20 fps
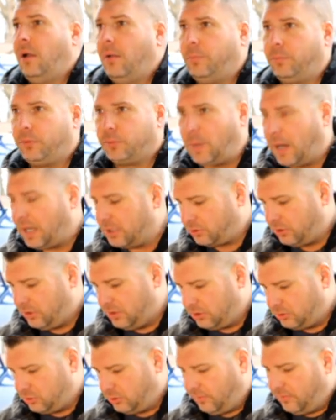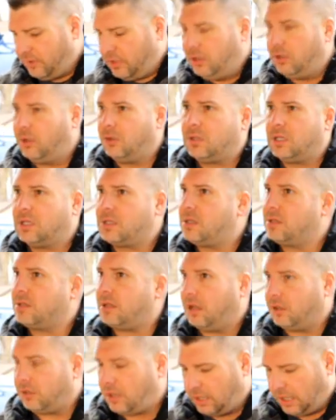sponsoring this review. This is
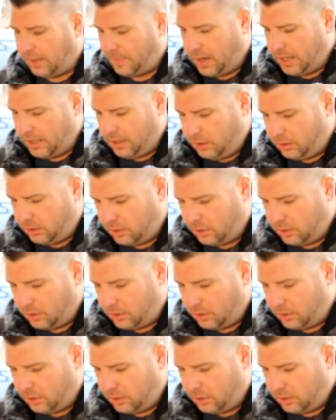all done on my own